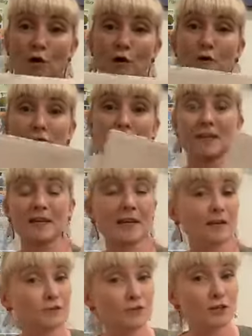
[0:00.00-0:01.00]
of the
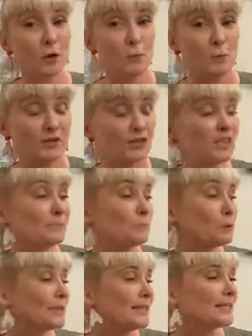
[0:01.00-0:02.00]
country on which this
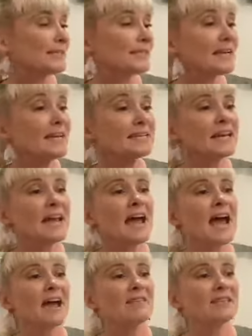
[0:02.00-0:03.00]
book is set,
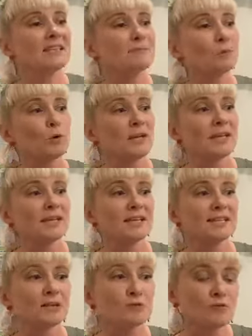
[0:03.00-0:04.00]
and this book
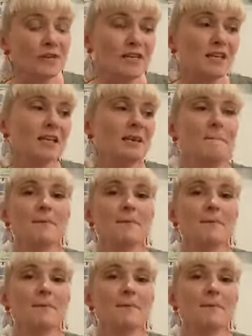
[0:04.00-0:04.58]
is written